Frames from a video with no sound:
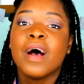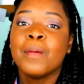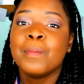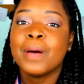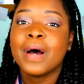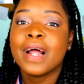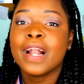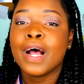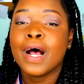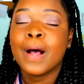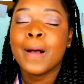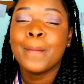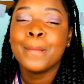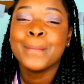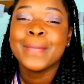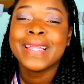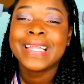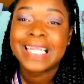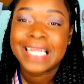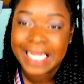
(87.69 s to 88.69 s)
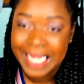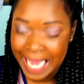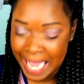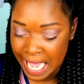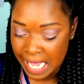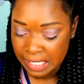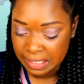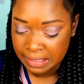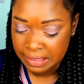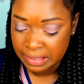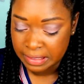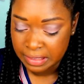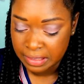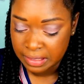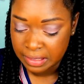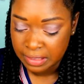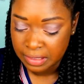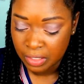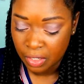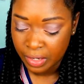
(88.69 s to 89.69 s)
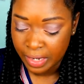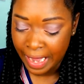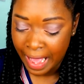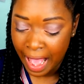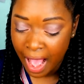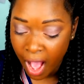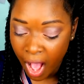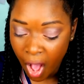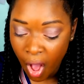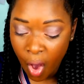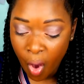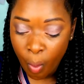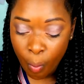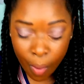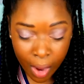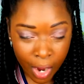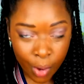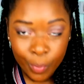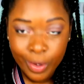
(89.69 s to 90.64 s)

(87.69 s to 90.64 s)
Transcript: But yes, so now